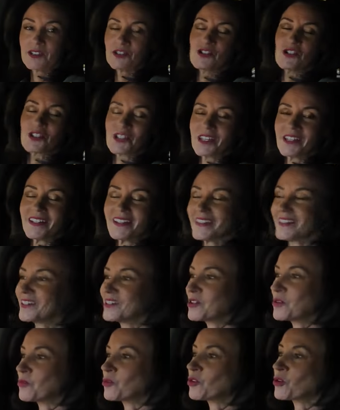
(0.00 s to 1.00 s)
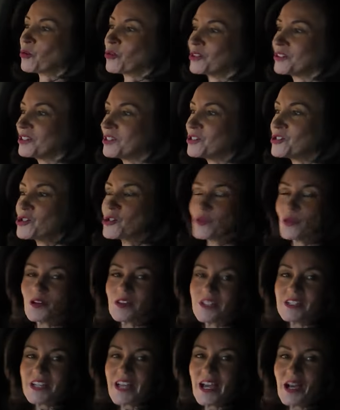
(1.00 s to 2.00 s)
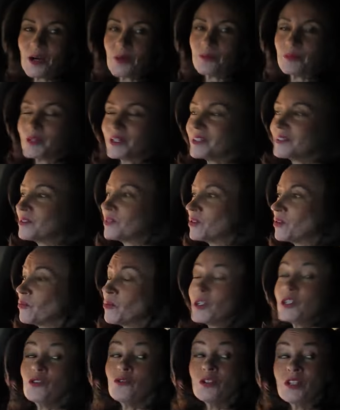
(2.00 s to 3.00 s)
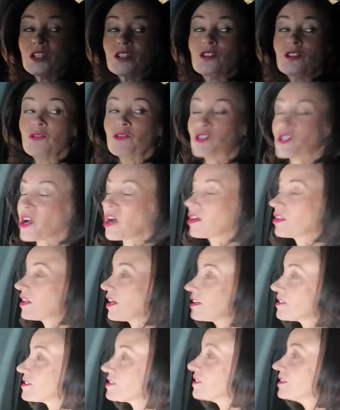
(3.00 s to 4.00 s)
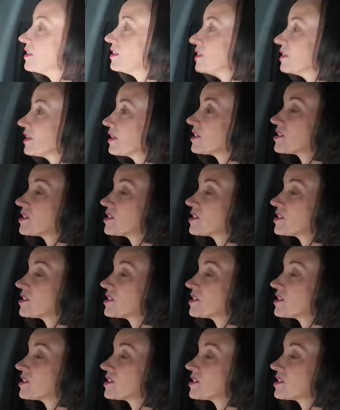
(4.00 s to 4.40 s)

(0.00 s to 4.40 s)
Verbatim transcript: Just kidding. We're going to enjoy the town, but we do need a new shot glass. Yep.